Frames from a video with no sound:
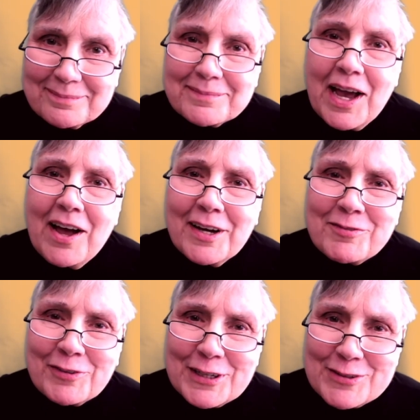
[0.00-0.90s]
Hi,
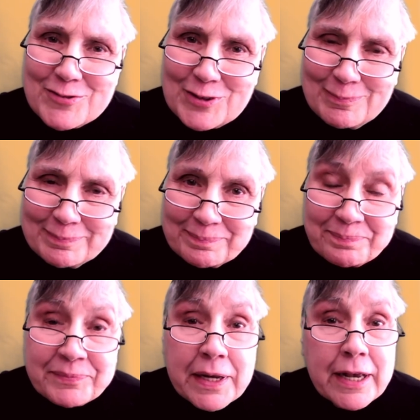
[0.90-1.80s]
friends.
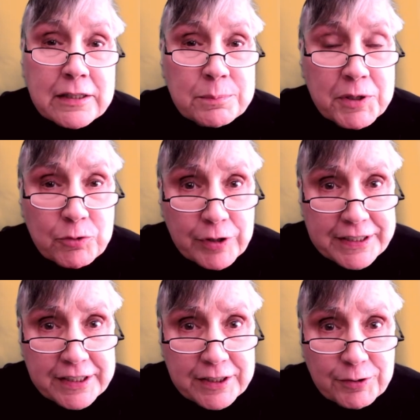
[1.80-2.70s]
Helen
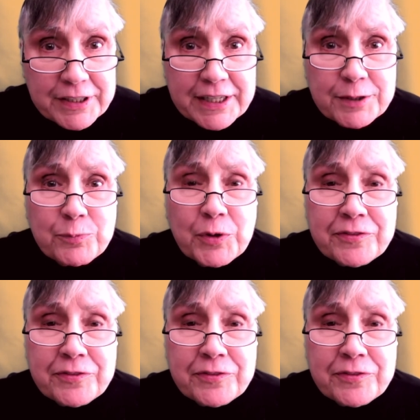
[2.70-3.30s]
McCrane here again with